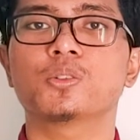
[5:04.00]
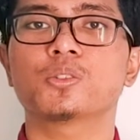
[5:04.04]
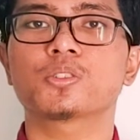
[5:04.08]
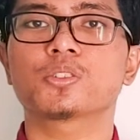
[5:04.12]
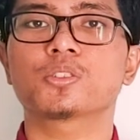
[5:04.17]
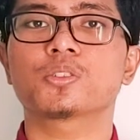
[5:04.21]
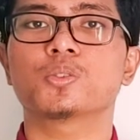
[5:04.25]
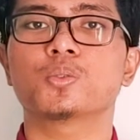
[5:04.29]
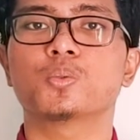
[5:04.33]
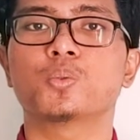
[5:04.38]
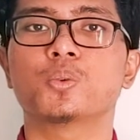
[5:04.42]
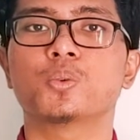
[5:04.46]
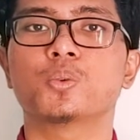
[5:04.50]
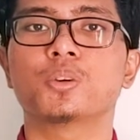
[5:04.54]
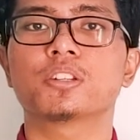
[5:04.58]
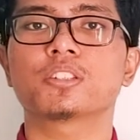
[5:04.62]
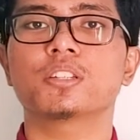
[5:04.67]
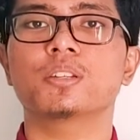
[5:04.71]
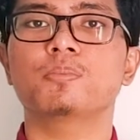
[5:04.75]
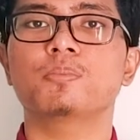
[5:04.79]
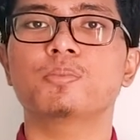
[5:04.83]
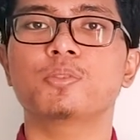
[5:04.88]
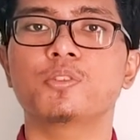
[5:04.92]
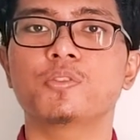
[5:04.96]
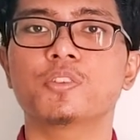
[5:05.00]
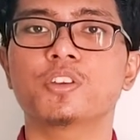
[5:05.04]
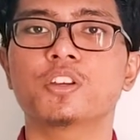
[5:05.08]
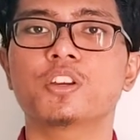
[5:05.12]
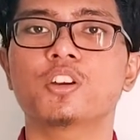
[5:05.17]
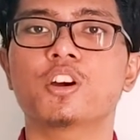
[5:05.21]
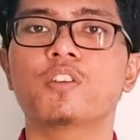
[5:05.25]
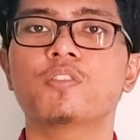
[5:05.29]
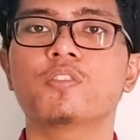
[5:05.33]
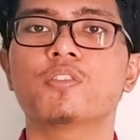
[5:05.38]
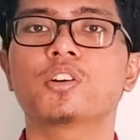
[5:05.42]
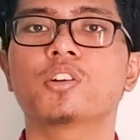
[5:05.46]
towards improving
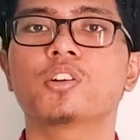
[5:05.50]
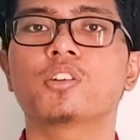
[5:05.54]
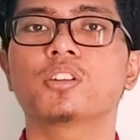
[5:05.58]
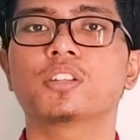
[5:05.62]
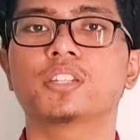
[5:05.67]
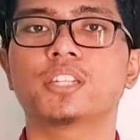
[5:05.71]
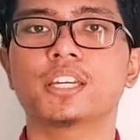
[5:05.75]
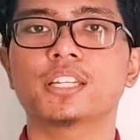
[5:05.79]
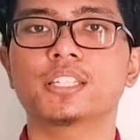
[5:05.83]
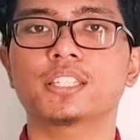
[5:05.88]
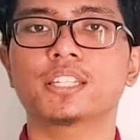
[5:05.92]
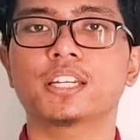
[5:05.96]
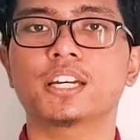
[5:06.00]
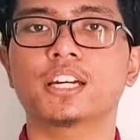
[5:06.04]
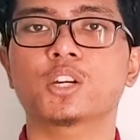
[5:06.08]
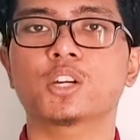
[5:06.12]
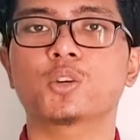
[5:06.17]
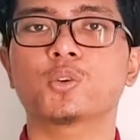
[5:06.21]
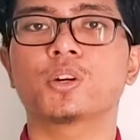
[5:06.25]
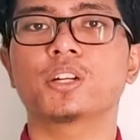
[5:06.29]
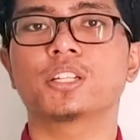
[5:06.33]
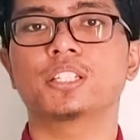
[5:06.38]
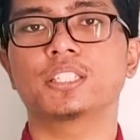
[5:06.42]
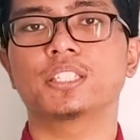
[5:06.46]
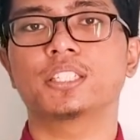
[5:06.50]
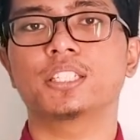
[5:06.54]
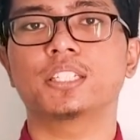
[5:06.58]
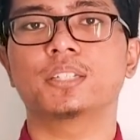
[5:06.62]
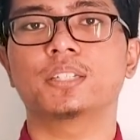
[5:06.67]
overall data quality.